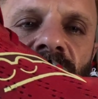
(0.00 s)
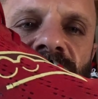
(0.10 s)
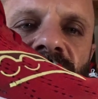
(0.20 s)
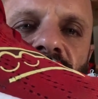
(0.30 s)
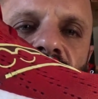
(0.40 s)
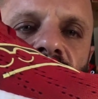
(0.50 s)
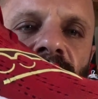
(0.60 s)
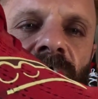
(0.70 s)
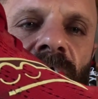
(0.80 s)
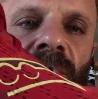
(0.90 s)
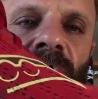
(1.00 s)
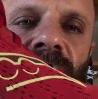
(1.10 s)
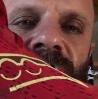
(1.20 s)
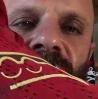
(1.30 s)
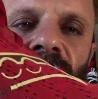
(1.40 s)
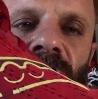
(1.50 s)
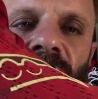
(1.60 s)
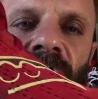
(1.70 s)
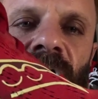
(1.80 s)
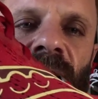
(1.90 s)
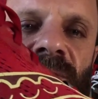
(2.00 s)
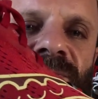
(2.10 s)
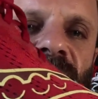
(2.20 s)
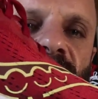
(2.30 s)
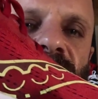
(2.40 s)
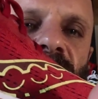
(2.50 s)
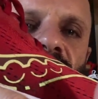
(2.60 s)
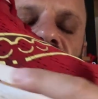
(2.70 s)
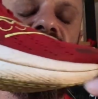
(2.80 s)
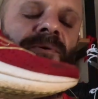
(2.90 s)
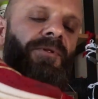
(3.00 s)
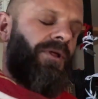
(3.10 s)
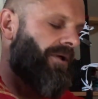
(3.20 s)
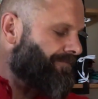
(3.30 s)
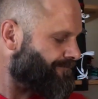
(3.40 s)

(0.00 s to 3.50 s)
It's still the creasing is not there.